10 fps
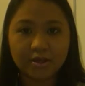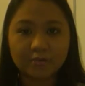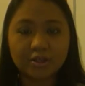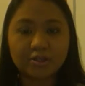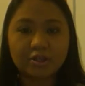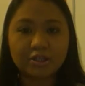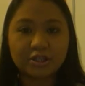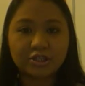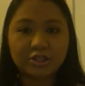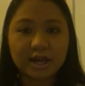Research
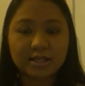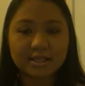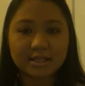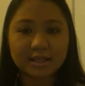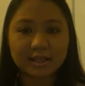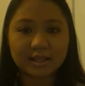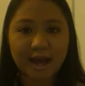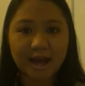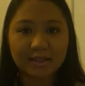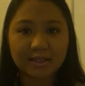suggests
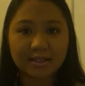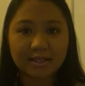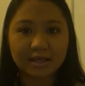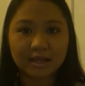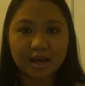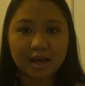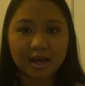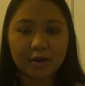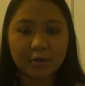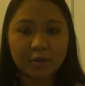that
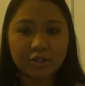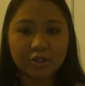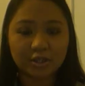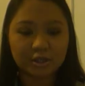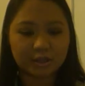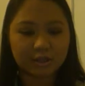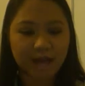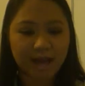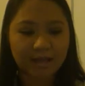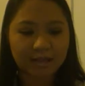
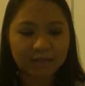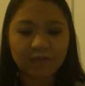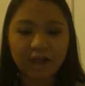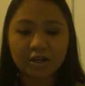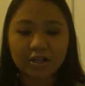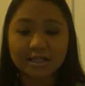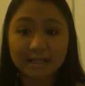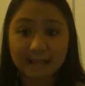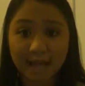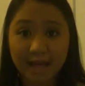the virus
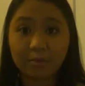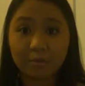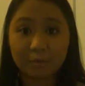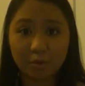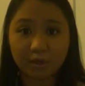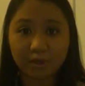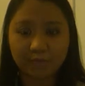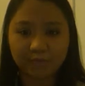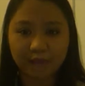is animal-borne